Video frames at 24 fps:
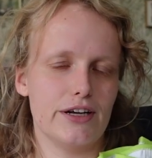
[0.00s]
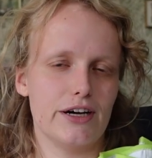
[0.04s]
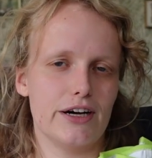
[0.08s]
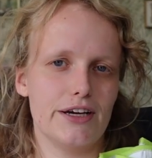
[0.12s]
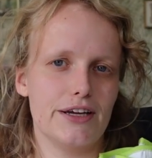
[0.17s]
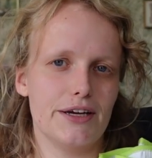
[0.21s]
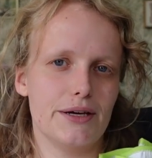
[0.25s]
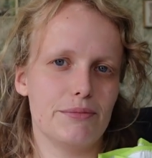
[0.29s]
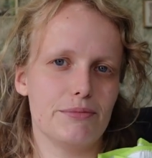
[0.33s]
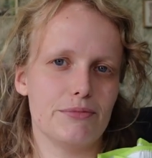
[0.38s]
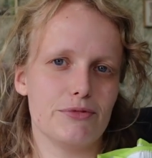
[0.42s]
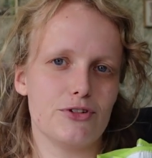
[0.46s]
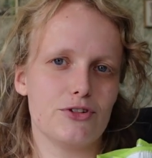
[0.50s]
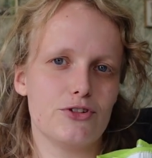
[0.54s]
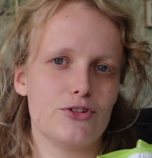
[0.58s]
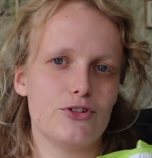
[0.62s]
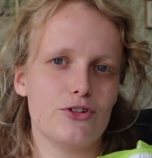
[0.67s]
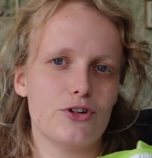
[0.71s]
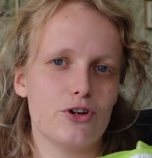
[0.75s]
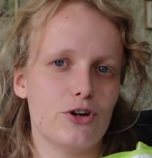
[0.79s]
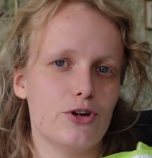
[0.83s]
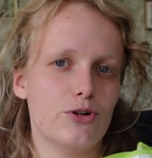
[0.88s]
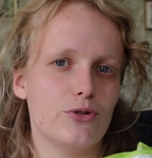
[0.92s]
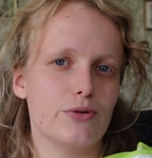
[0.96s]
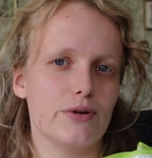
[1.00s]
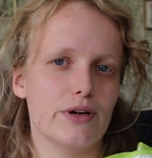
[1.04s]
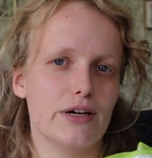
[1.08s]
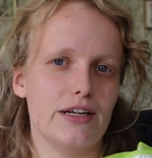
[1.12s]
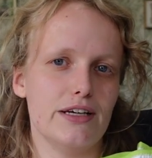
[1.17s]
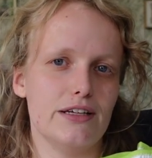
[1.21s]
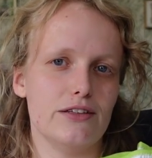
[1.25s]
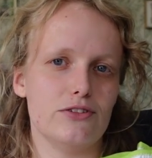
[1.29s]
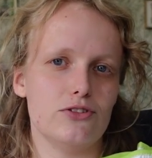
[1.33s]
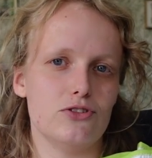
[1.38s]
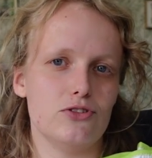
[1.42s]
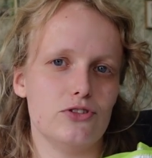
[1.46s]
I am so
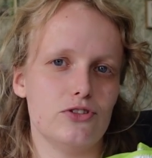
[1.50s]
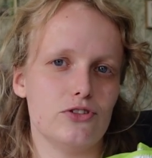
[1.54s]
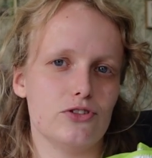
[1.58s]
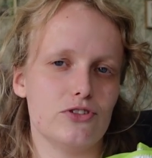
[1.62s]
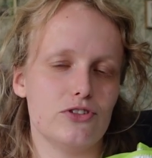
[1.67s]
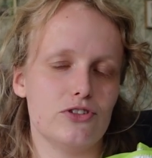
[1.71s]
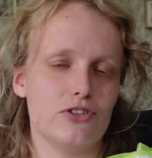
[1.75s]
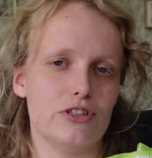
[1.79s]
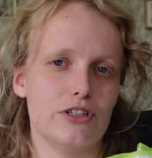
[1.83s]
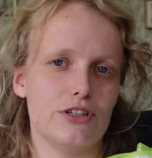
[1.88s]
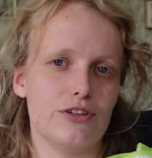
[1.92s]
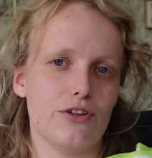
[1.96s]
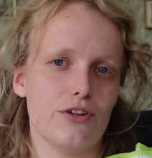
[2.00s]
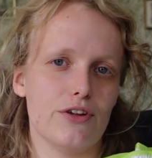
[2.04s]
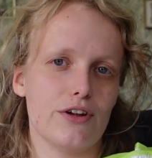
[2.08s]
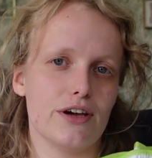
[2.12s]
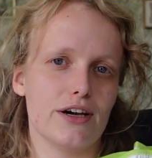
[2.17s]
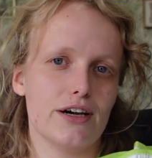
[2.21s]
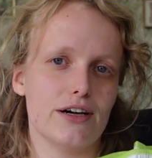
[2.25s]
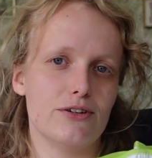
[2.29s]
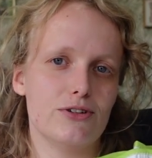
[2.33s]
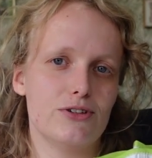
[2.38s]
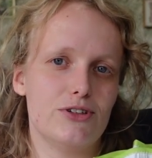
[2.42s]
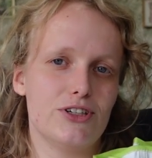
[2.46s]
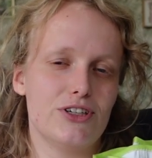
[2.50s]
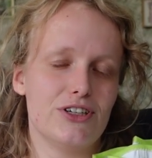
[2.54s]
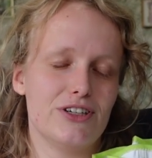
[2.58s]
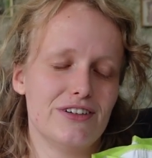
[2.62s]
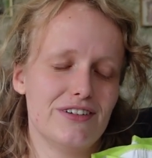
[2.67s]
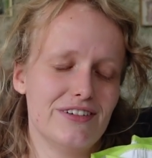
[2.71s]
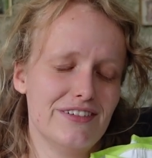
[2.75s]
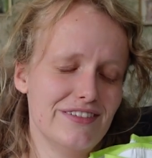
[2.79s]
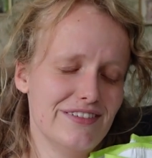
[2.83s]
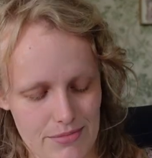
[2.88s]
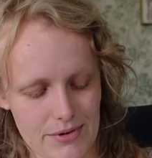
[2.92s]
ready to just sit on the couch.